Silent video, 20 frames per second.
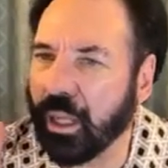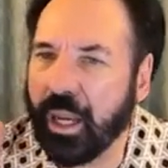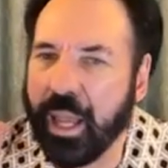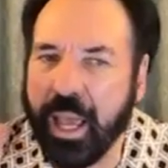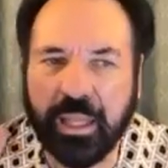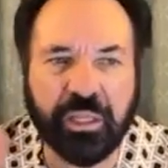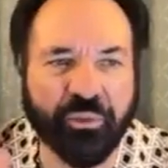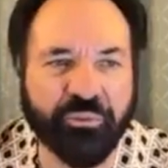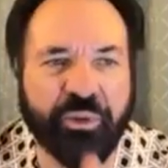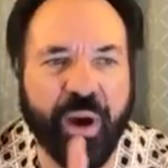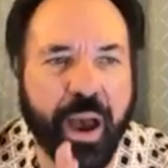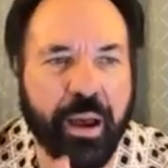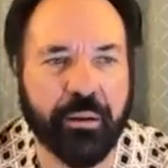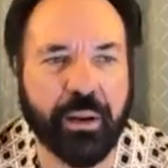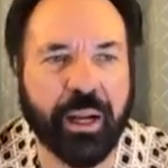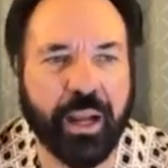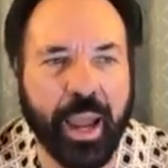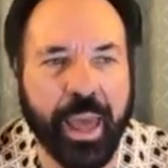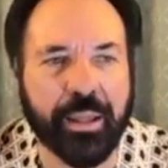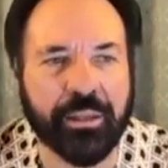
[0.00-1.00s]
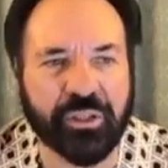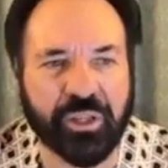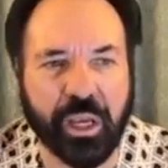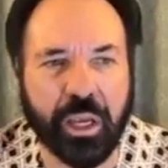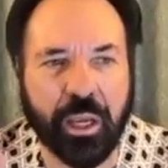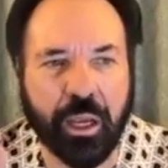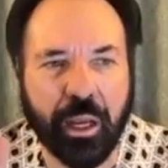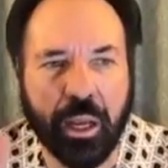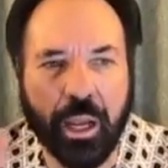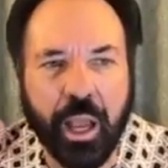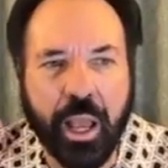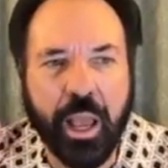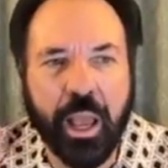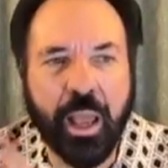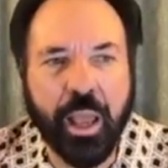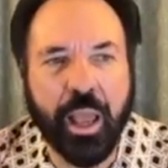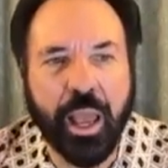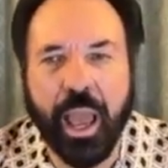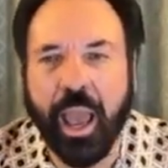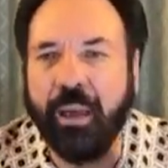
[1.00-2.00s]
that hits the fire of cleansing
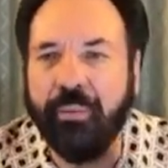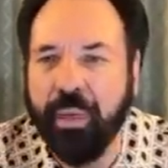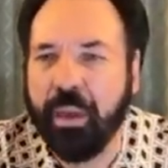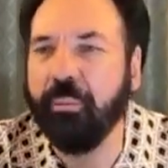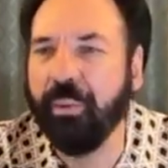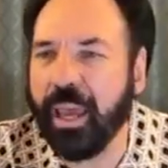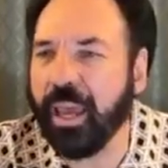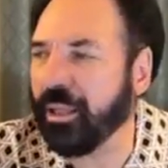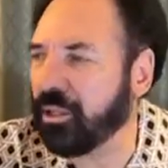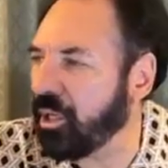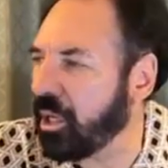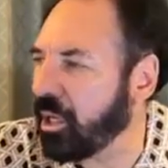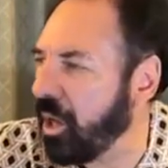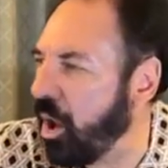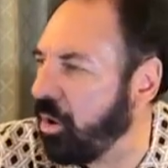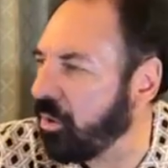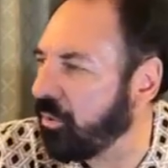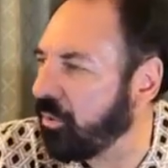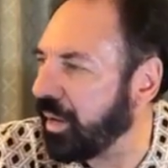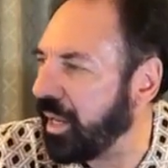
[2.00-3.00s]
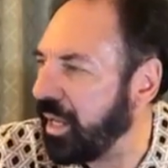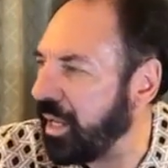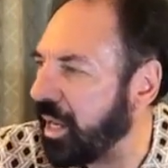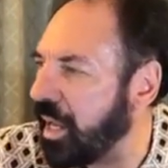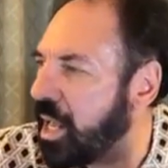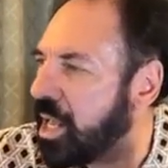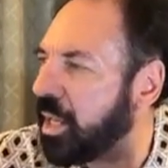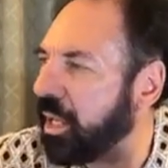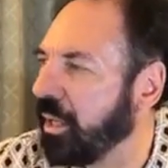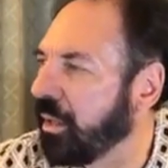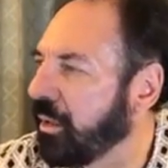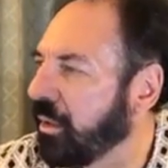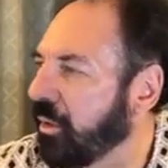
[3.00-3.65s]
and then we get the glory